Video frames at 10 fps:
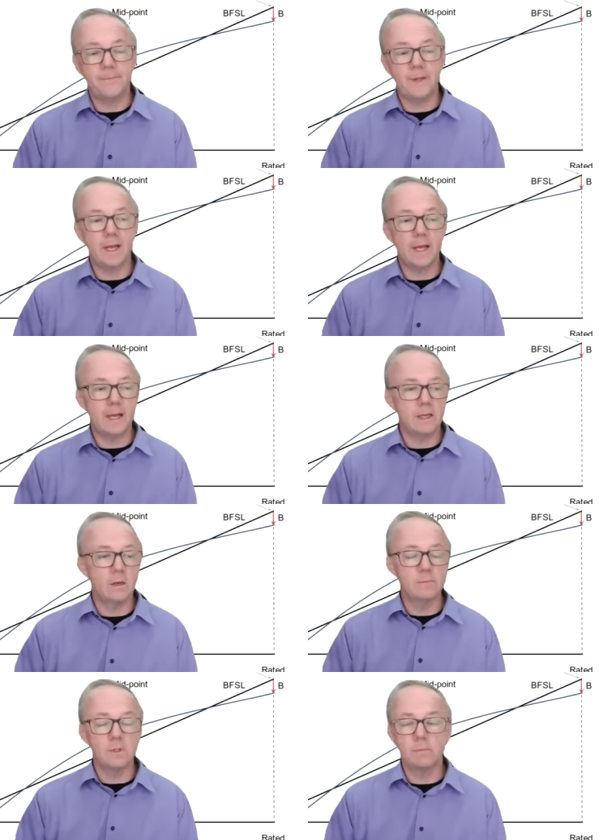that
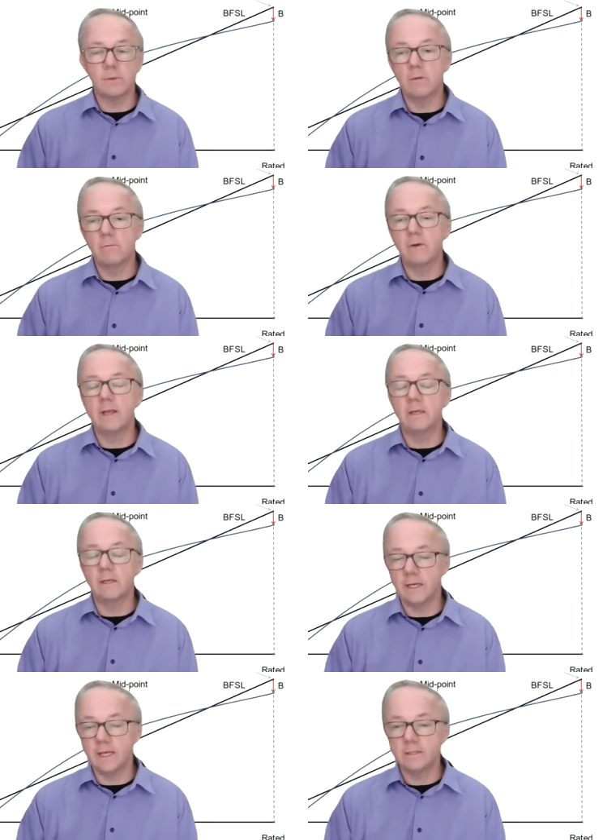comes up
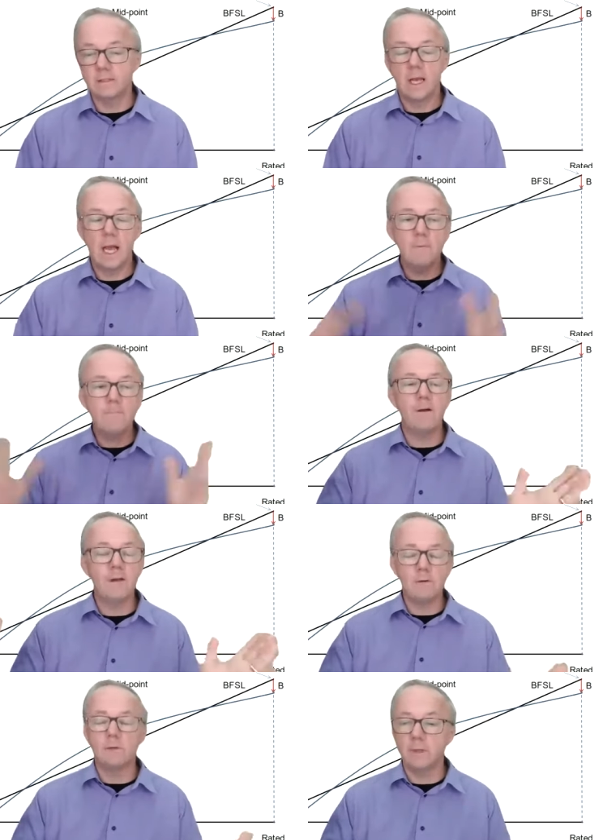regularly is, how far
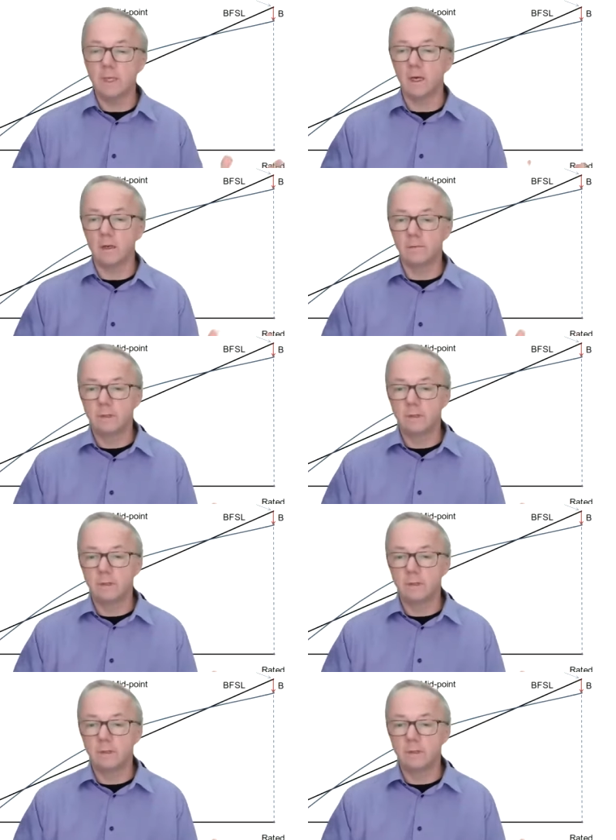out do we go?